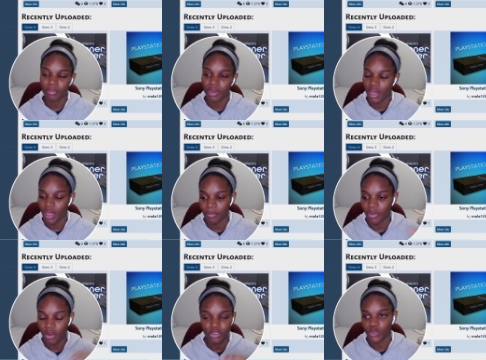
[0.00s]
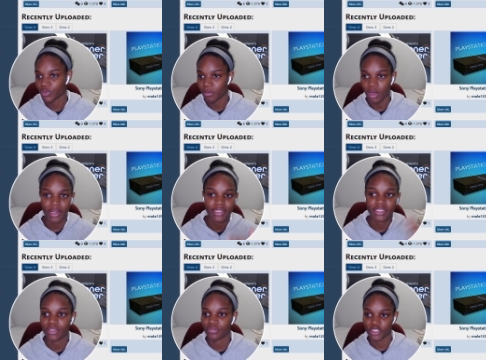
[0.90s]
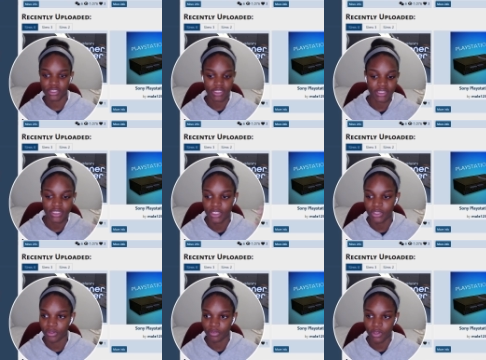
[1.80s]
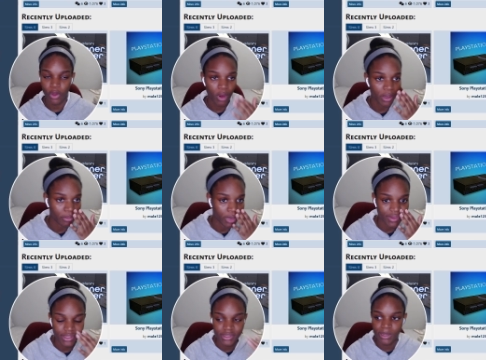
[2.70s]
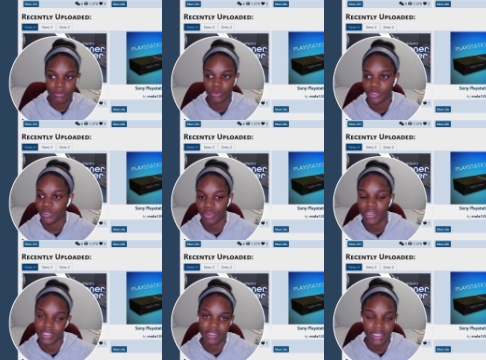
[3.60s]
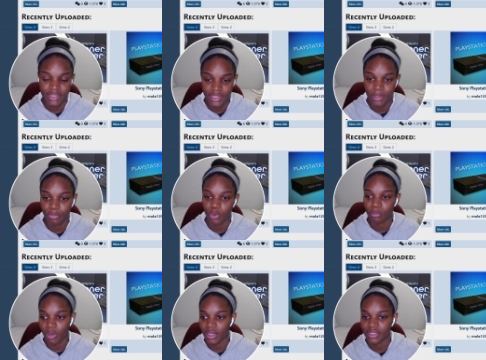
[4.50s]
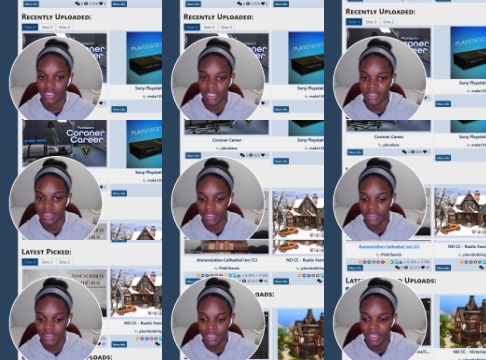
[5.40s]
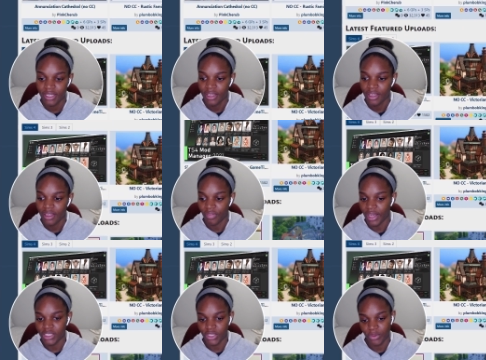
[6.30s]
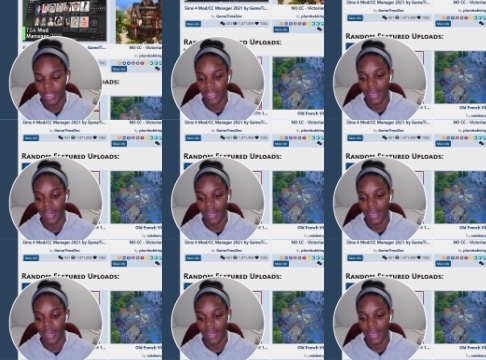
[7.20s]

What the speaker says: also for mods and for CC, you can go on Mod The Sims, where you can find, like I said, both mods and CC that you can